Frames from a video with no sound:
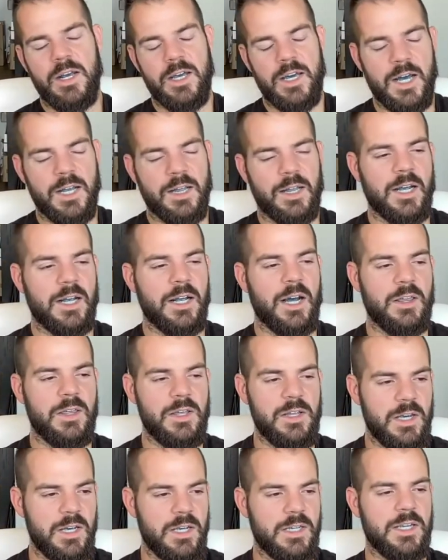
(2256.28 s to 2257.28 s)
And again, like, I
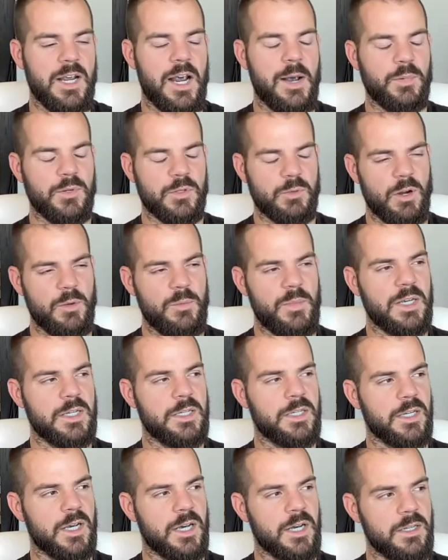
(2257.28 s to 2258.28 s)
think the examples where it
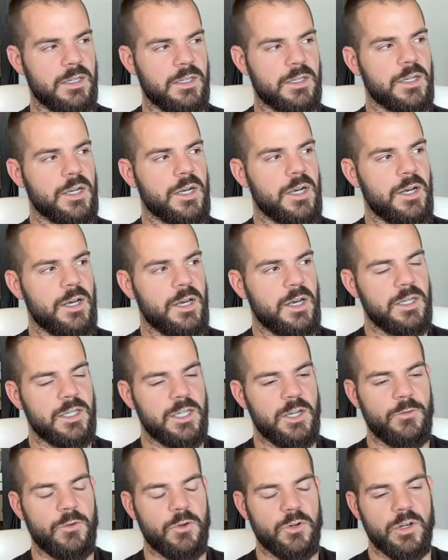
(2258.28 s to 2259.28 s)
makes sense
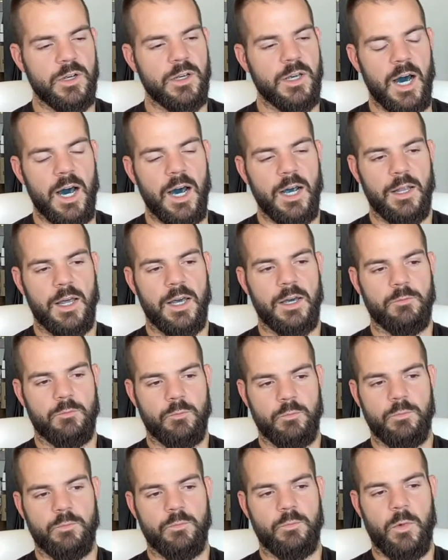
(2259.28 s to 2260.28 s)
is if you're a guy like,
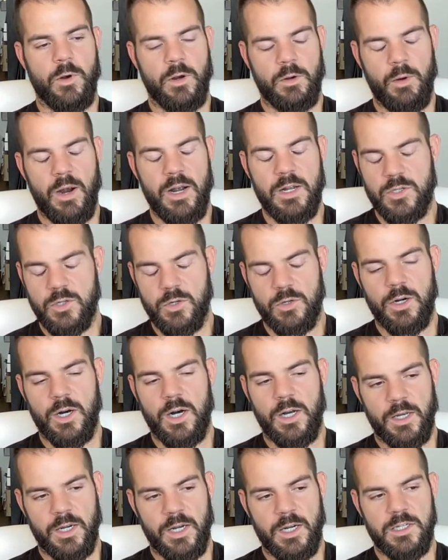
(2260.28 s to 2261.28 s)
like Ryan
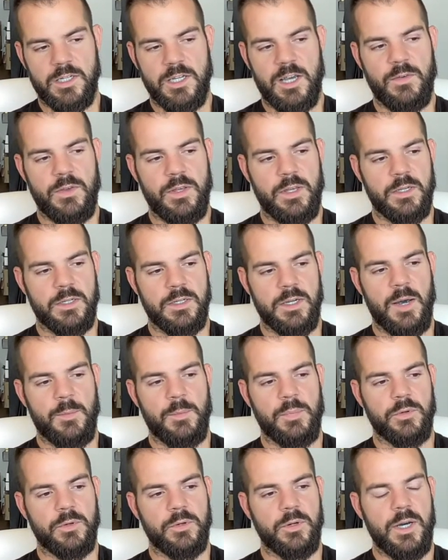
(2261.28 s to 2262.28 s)
Serhant, like I just gave you the
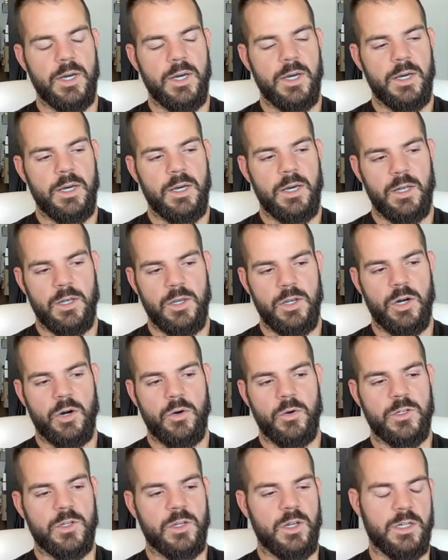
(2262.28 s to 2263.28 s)
example, and you
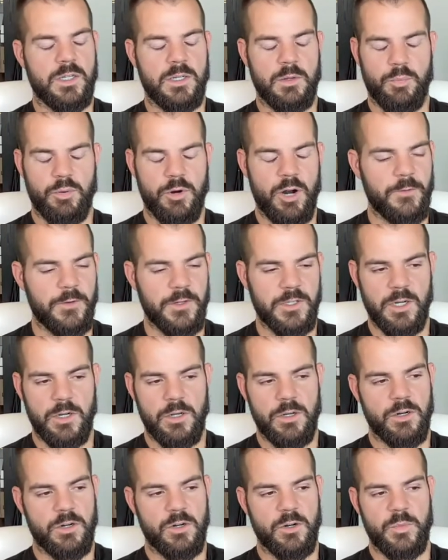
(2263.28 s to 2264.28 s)
know, it's a, it's a profit
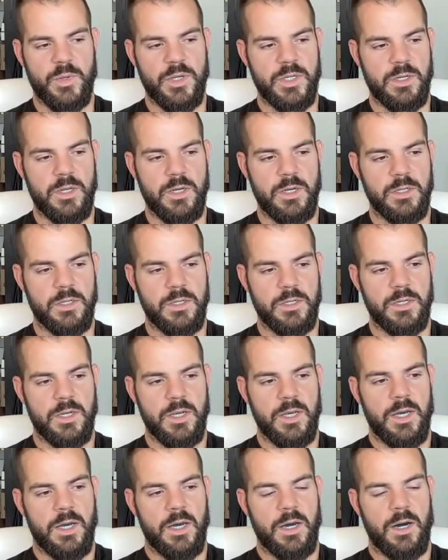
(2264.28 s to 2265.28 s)
center of your
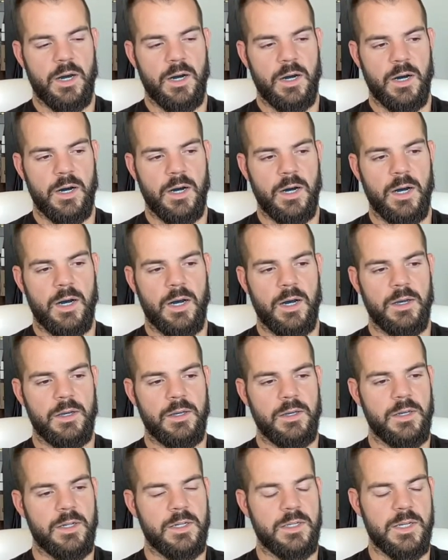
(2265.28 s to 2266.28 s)
business. Uh,
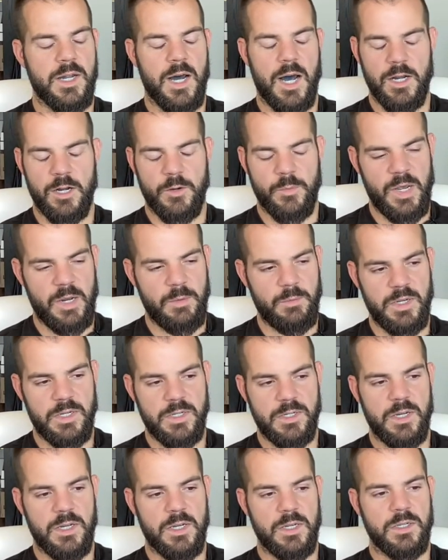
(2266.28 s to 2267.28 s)
it's not your main
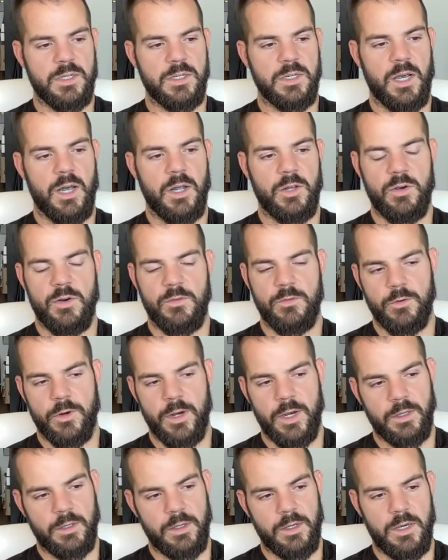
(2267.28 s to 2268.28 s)
business, and you have
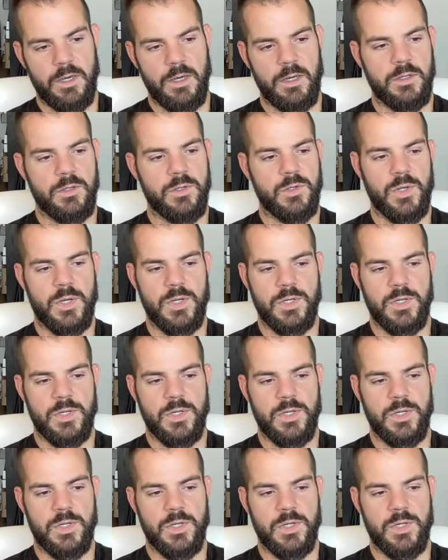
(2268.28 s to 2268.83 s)
great leads.